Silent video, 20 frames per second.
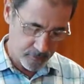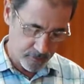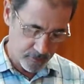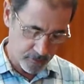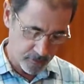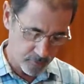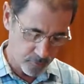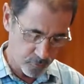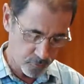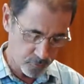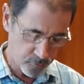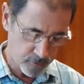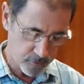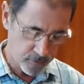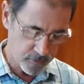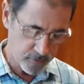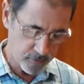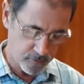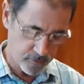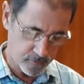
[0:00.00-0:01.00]
I will
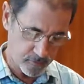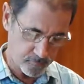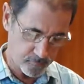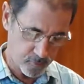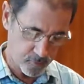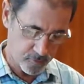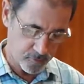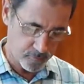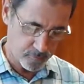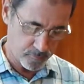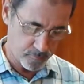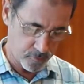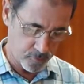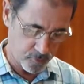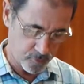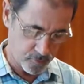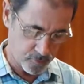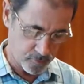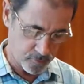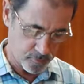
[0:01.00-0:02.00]
read a poem
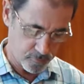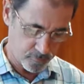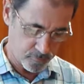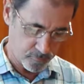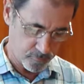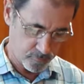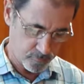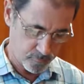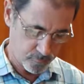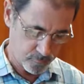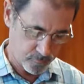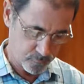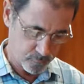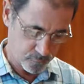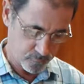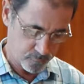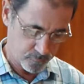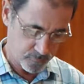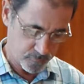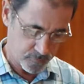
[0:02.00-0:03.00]
called
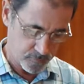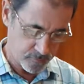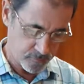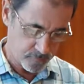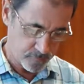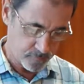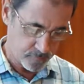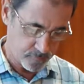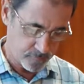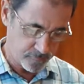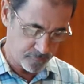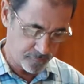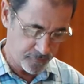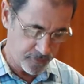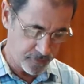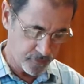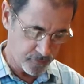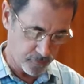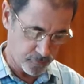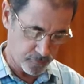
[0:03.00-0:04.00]
The
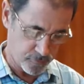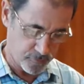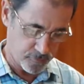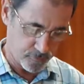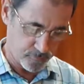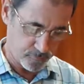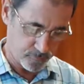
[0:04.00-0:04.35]
Field.